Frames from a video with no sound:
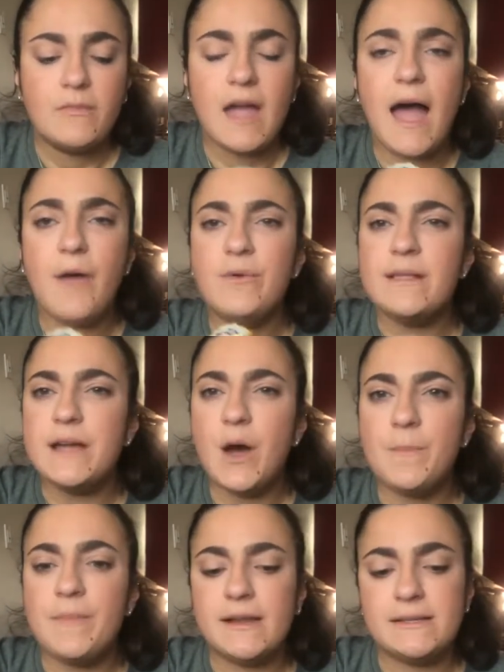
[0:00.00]
I really
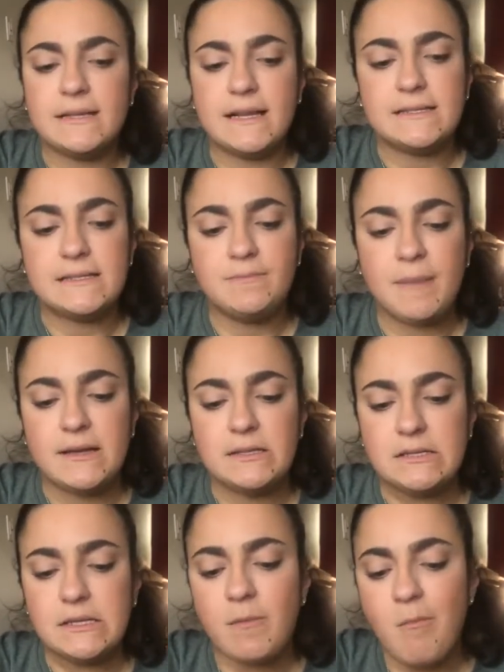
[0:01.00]
hope that it's not spicy.